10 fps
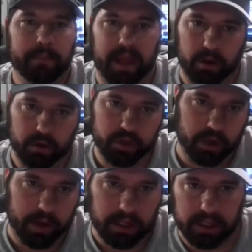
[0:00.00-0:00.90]
and it'll
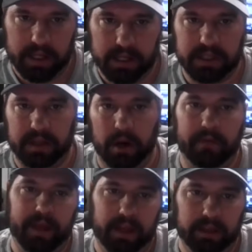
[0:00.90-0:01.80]
generate a list, and then
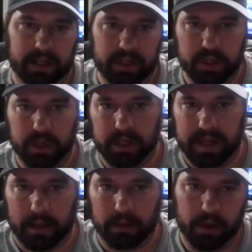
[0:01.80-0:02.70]
off that list you can
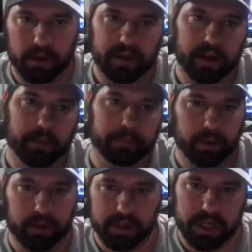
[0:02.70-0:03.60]
download and then
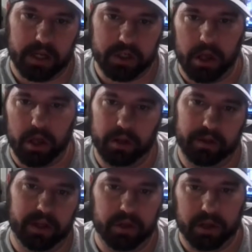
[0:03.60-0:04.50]
upload it in GHL,
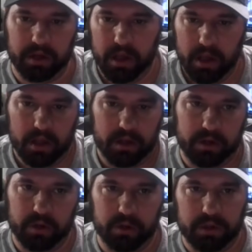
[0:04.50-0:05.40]
and then you can
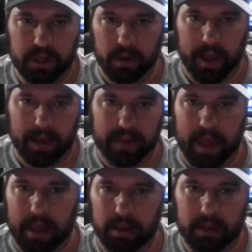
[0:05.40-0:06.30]
do have AI